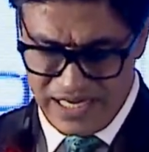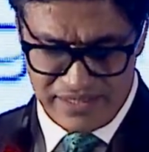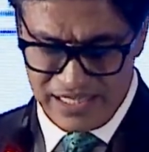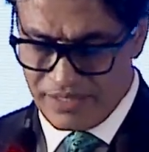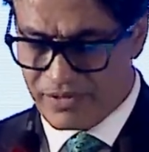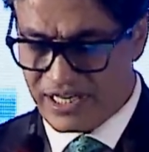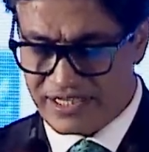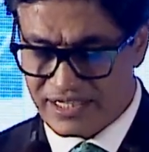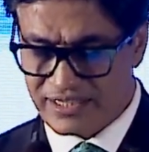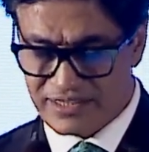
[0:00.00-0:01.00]

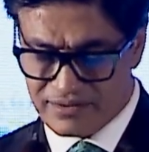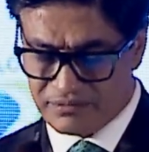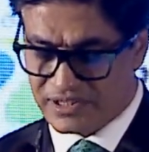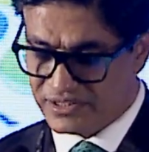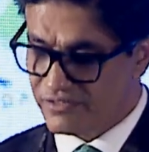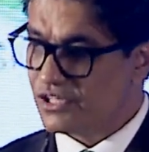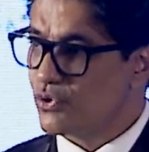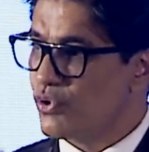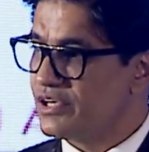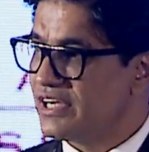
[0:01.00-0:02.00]
eliminating the civil
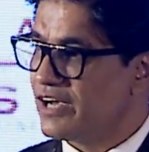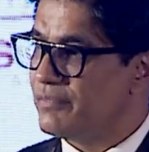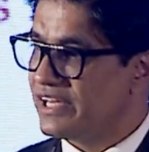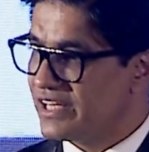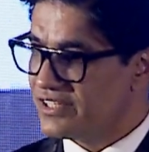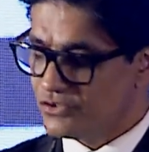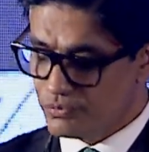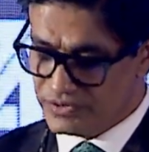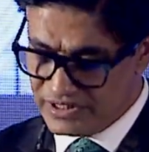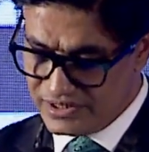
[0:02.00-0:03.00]
court and making
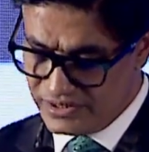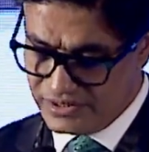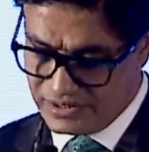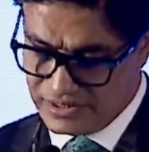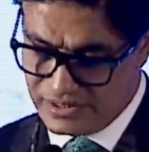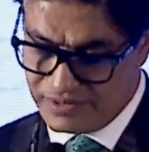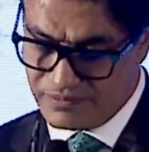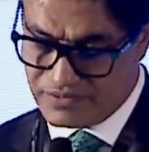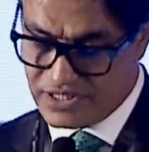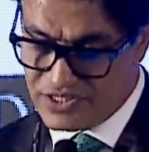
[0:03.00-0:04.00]
the
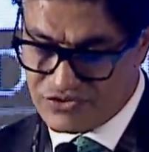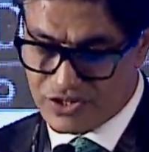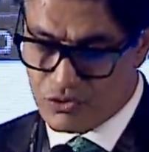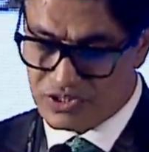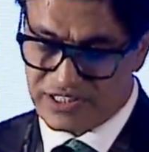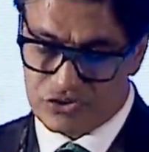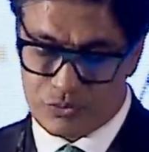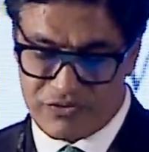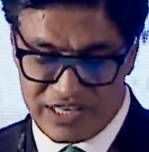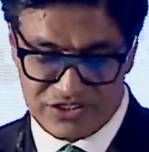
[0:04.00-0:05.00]
district court, the
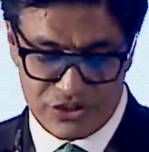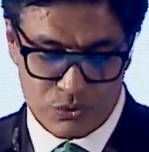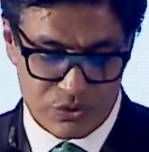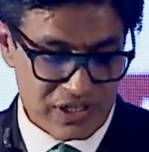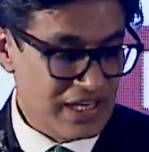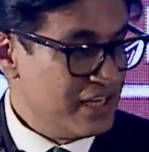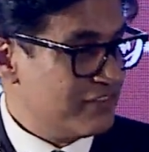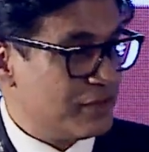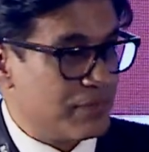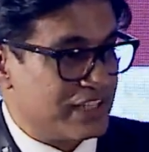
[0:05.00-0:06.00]
supervisory court,
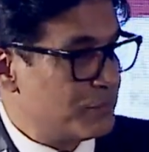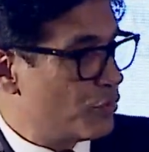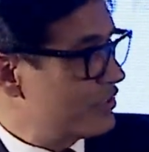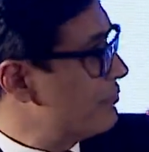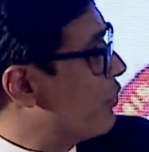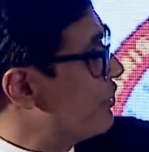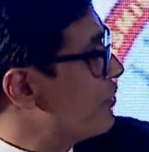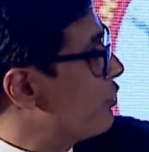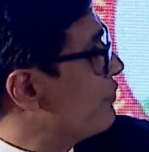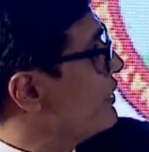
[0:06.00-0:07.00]
will play the most important role for